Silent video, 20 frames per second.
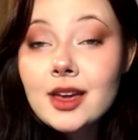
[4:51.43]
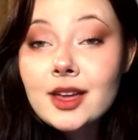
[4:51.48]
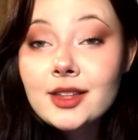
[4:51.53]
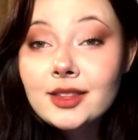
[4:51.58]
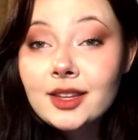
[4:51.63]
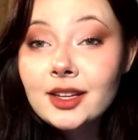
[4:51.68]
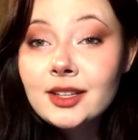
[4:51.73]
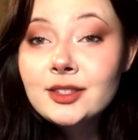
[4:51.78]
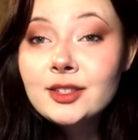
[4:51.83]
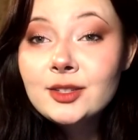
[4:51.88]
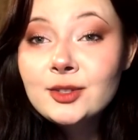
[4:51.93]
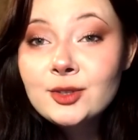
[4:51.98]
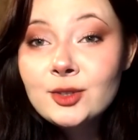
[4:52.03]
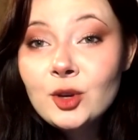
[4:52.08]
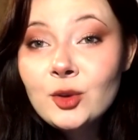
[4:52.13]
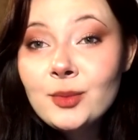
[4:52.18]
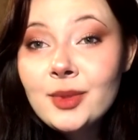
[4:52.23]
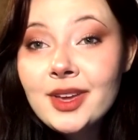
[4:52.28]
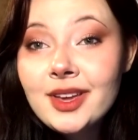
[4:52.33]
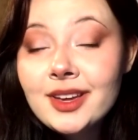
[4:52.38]
Another
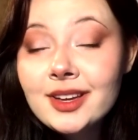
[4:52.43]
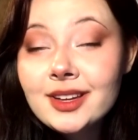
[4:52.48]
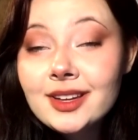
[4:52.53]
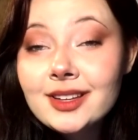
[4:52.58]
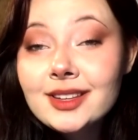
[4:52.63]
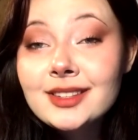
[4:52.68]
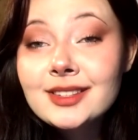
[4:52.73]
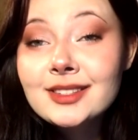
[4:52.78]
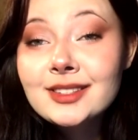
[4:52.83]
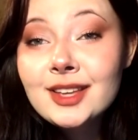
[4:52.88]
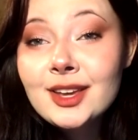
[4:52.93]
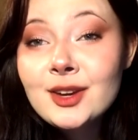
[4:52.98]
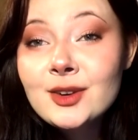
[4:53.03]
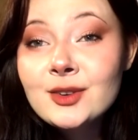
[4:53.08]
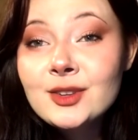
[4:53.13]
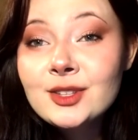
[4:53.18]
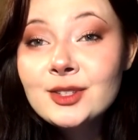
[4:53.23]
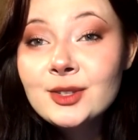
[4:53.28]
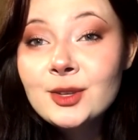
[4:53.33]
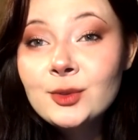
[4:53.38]
drawback, there
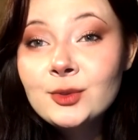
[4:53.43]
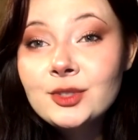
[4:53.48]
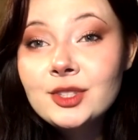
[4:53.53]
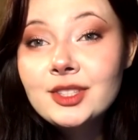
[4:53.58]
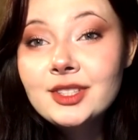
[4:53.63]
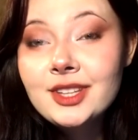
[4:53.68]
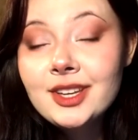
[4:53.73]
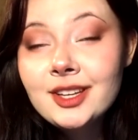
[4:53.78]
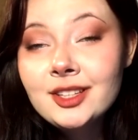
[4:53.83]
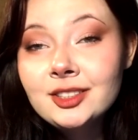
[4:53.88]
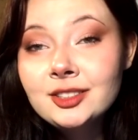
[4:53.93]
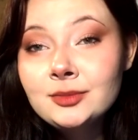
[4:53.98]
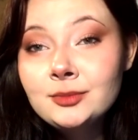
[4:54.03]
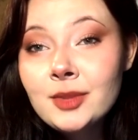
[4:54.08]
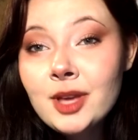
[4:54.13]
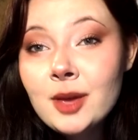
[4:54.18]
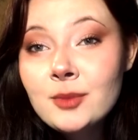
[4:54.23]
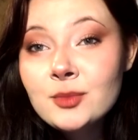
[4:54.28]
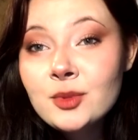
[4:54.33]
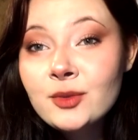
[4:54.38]
is no detailed
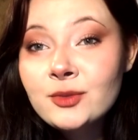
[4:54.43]
map